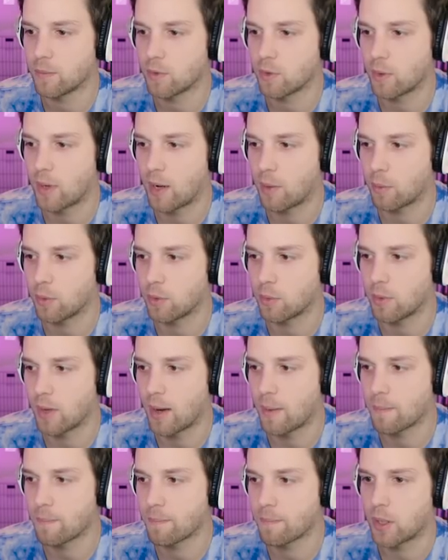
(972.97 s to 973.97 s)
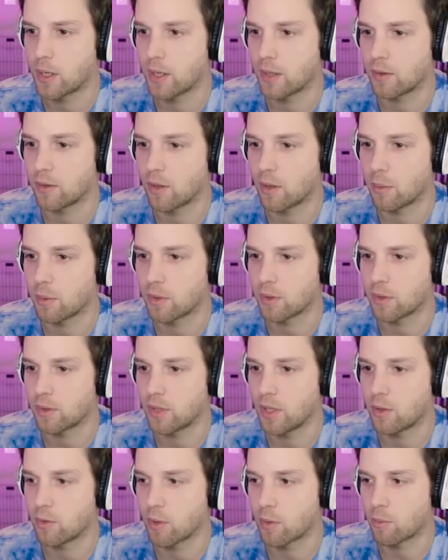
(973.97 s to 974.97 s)
So I will do that because there was a
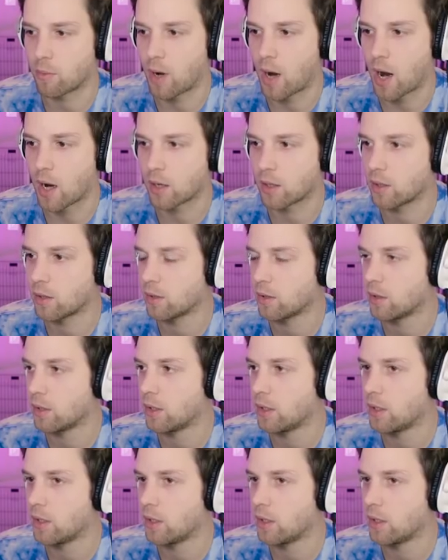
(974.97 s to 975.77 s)
secret rock